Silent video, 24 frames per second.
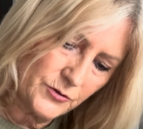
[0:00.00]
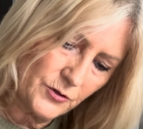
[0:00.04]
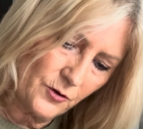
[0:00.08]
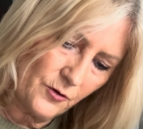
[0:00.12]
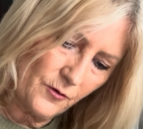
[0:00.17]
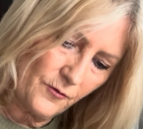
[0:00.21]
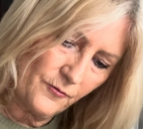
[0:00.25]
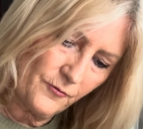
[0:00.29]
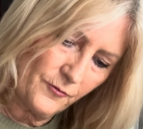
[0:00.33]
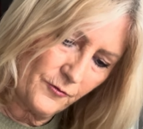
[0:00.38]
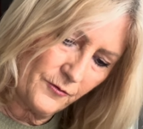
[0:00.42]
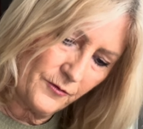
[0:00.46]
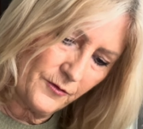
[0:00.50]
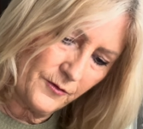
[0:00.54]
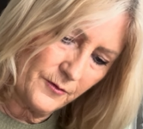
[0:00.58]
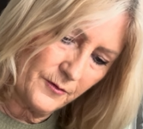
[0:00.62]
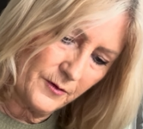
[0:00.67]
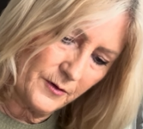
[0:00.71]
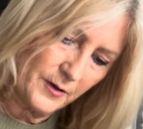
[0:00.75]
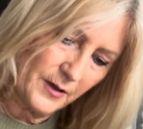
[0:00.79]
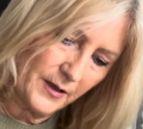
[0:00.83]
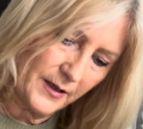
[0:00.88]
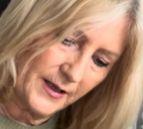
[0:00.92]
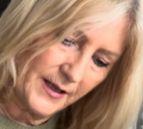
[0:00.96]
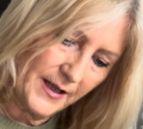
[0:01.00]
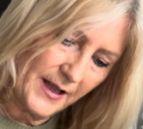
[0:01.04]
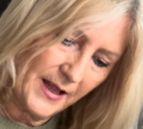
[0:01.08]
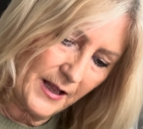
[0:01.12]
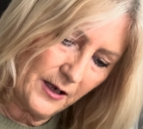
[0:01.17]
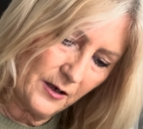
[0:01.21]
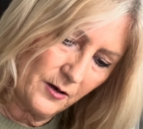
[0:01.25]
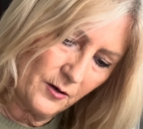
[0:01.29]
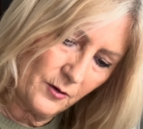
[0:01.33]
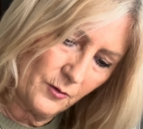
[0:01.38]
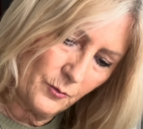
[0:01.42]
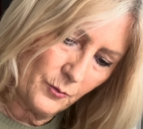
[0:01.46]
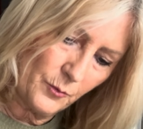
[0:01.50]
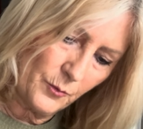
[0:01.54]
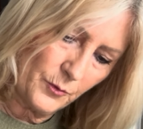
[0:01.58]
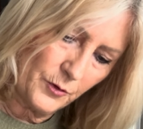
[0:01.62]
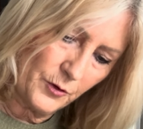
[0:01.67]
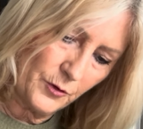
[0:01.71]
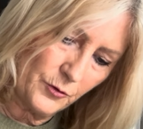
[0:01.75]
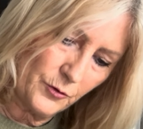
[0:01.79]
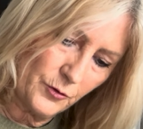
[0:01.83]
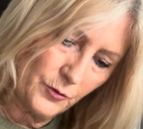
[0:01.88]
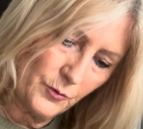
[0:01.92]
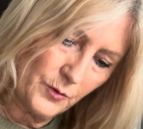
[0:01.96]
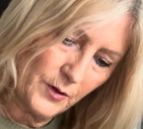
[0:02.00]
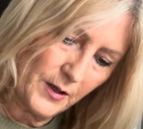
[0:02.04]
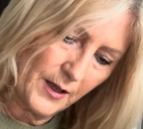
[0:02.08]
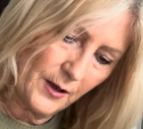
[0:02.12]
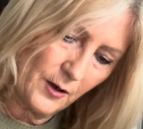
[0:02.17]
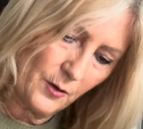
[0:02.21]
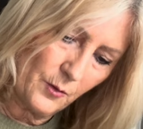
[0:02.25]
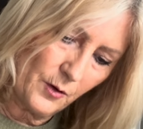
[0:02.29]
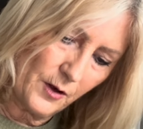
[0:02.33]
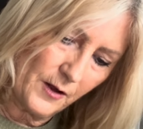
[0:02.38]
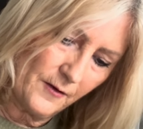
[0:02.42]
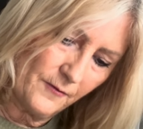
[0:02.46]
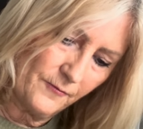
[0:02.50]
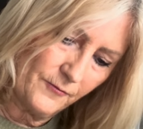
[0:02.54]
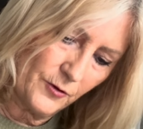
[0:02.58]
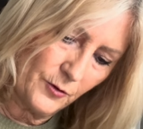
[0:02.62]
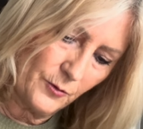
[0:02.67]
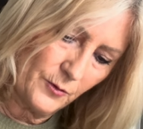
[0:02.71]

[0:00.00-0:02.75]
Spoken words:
of, again, you do get quite a few